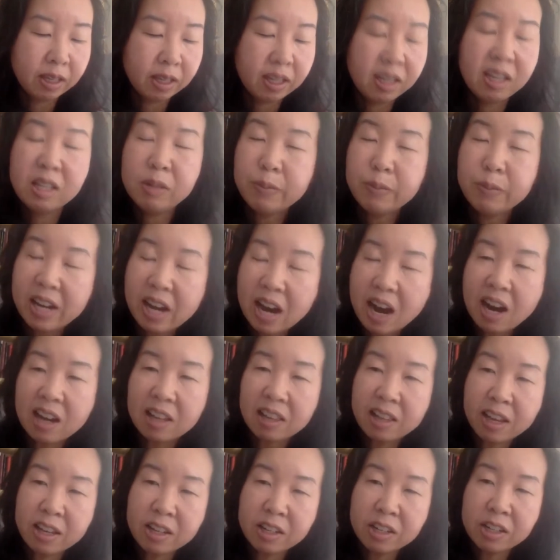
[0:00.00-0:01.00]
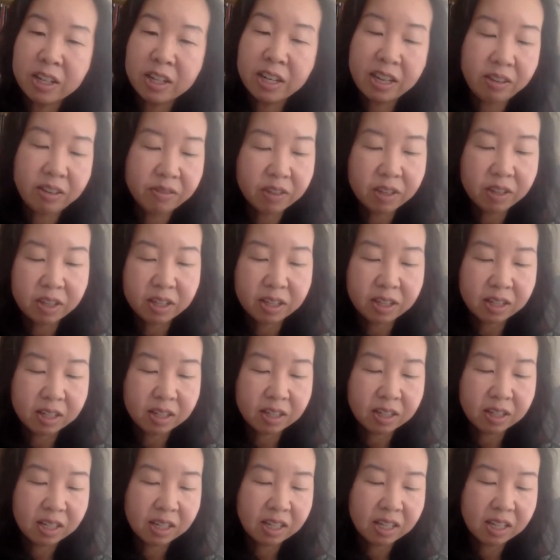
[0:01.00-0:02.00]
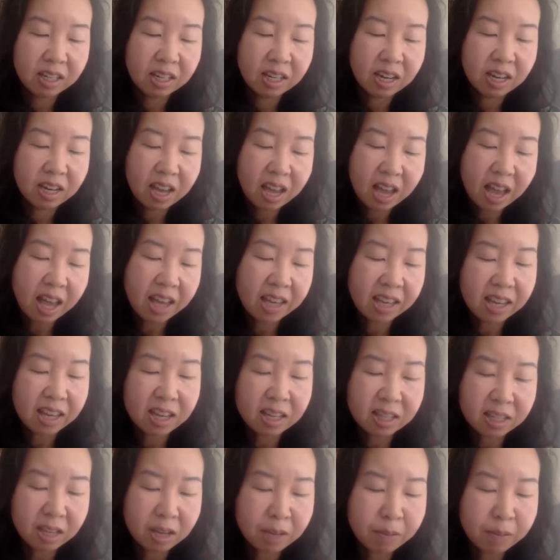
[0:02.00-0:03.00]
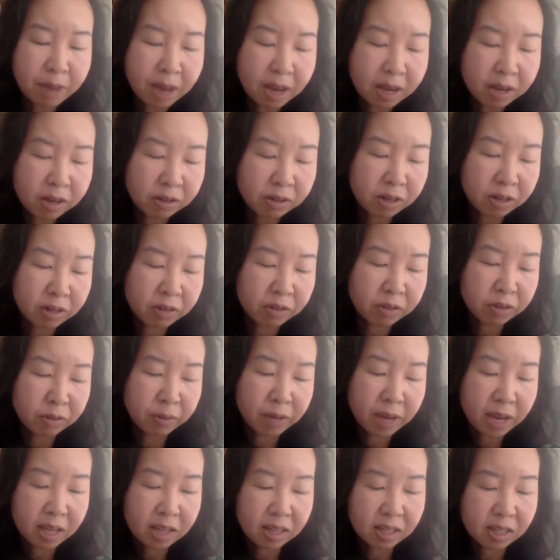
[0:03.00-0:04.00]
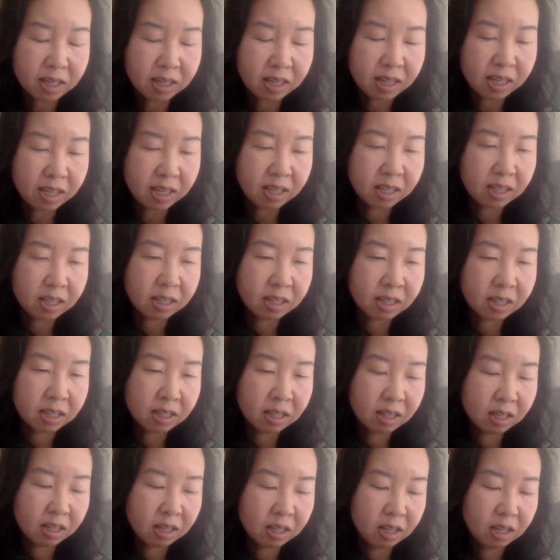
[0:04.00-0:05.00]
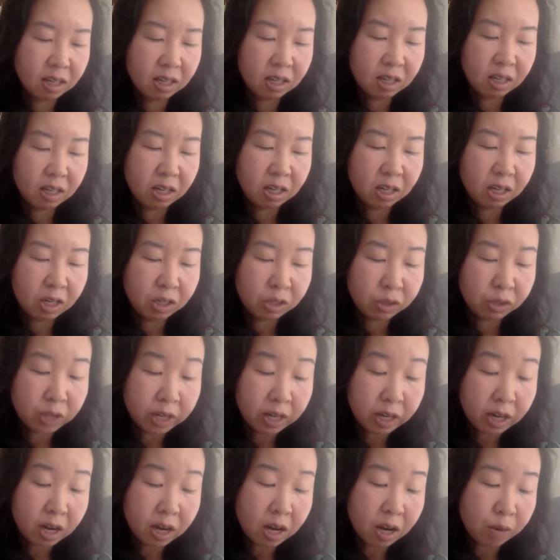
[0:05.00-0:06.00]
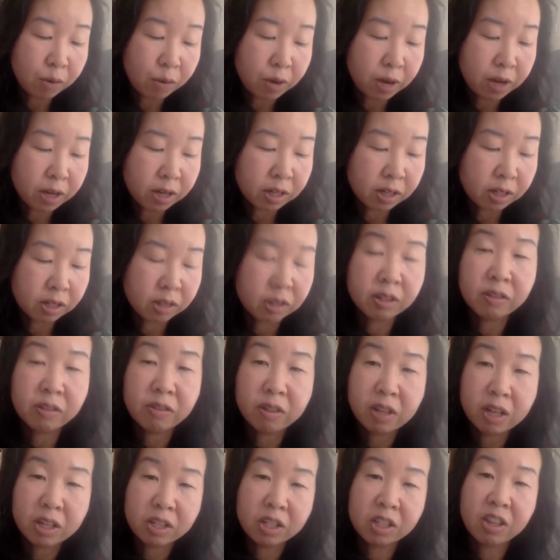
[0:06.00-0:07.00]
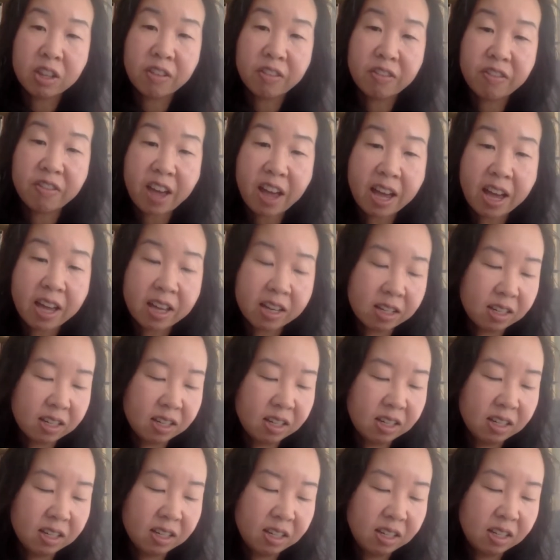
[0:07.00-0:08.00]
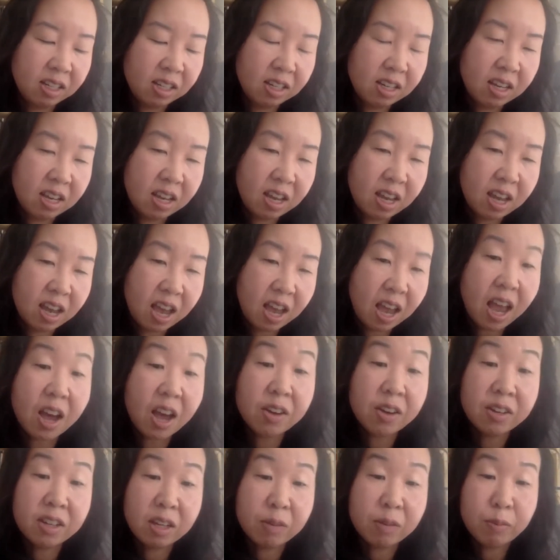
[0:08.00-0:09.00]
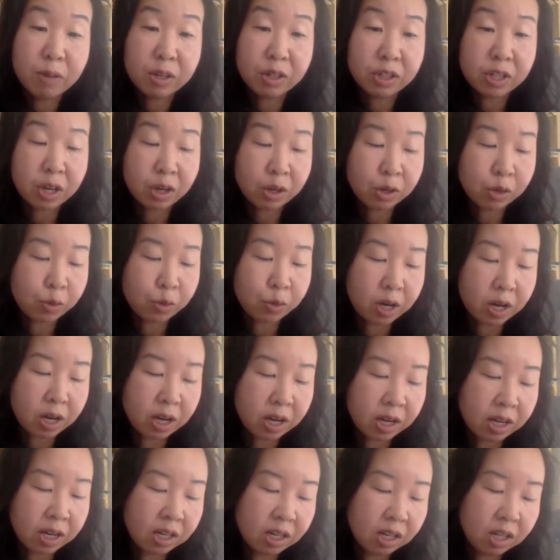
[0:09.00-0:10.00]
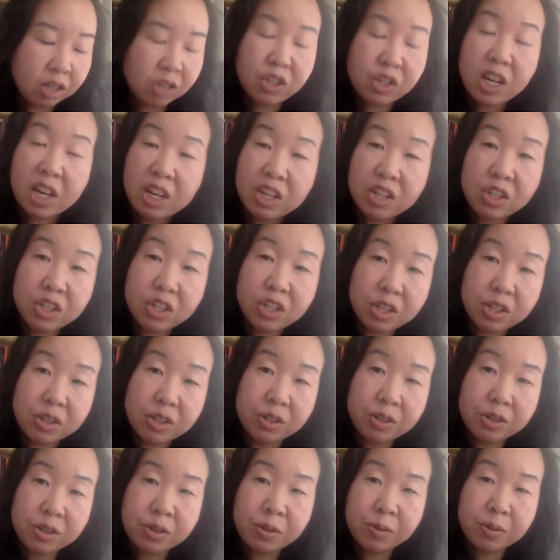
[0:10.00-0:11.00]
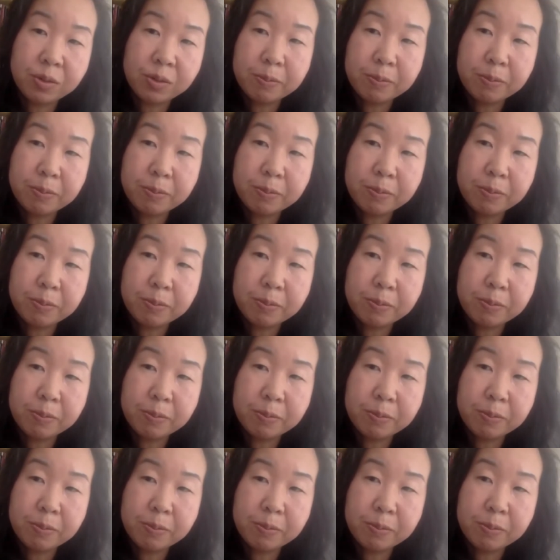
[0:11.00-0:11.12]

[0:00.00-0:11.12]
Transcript: Is my eyeliner even? I can't tell Mandarin from Cantonese. Drink hot water to flush the fat. How did Michelle Kwan change you?